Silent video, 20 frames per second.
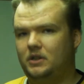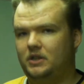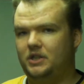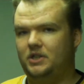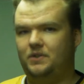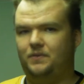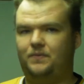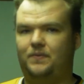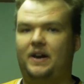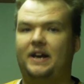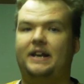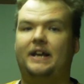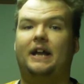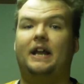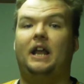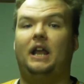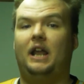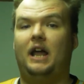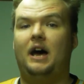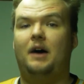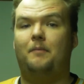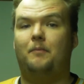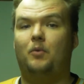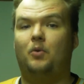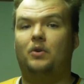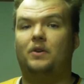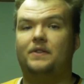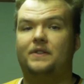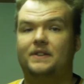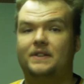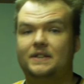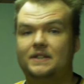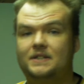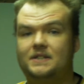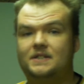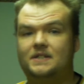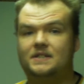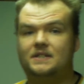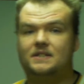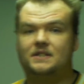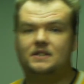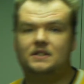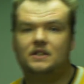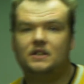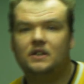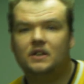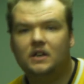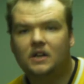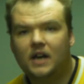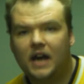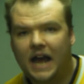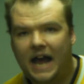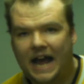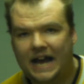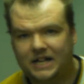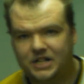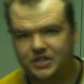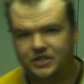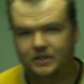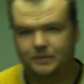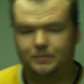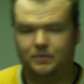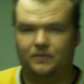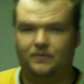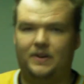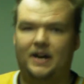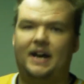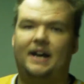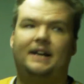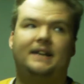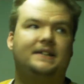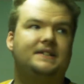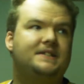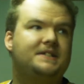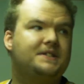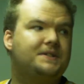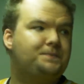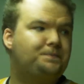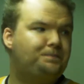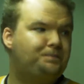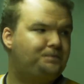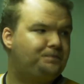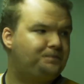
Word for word: you'd find out a lot more than this actually provides.